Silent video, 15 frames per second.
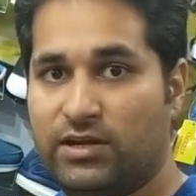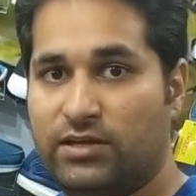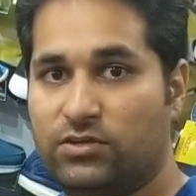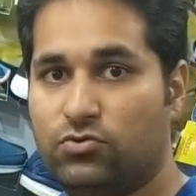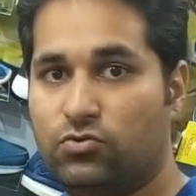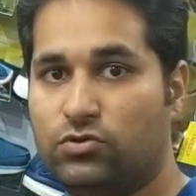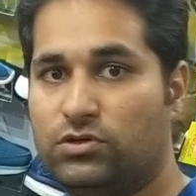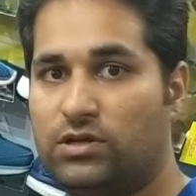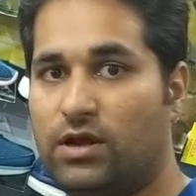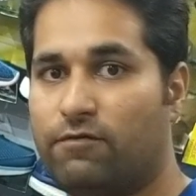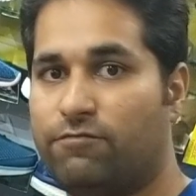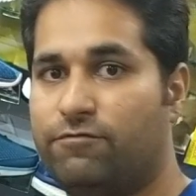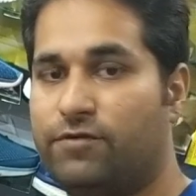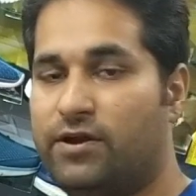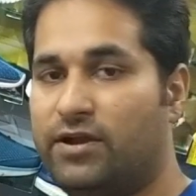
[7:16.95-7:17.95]
You'd
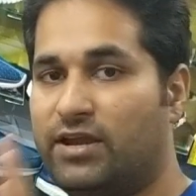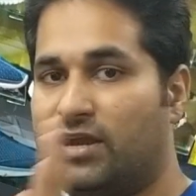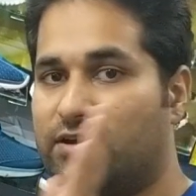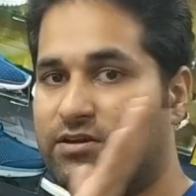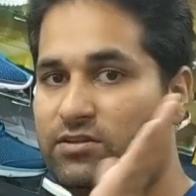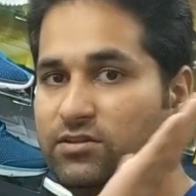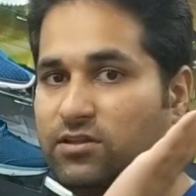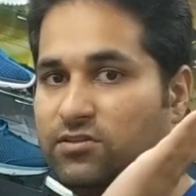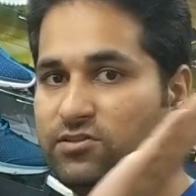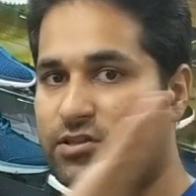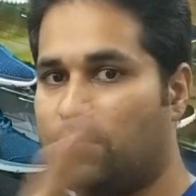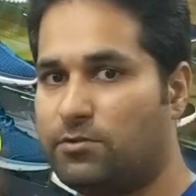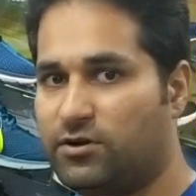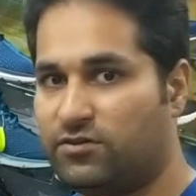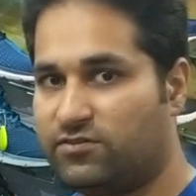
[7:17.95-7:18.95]
love wearing it in the
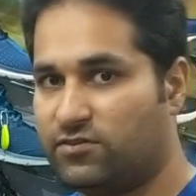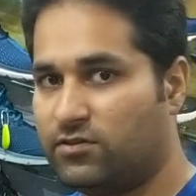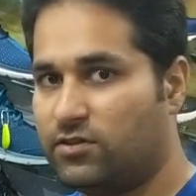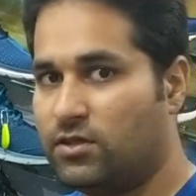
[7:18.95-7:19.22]
summers.